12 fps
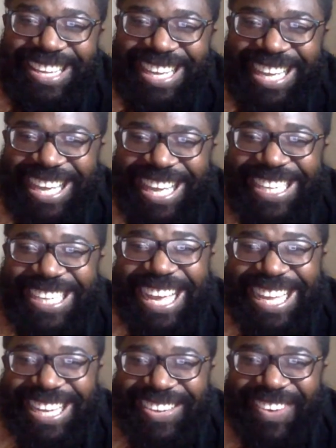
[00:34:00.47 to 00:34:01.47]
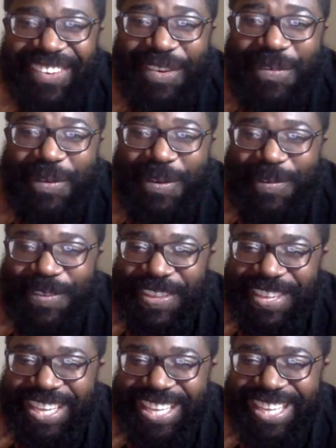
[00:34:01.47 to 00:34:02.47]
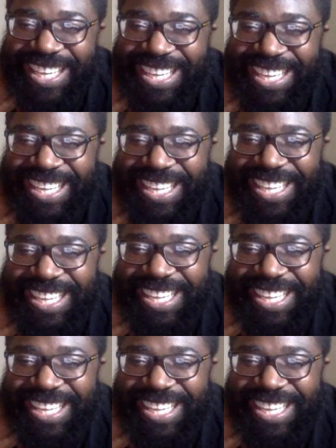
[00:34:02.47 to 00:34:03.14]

There's some crazy people out there.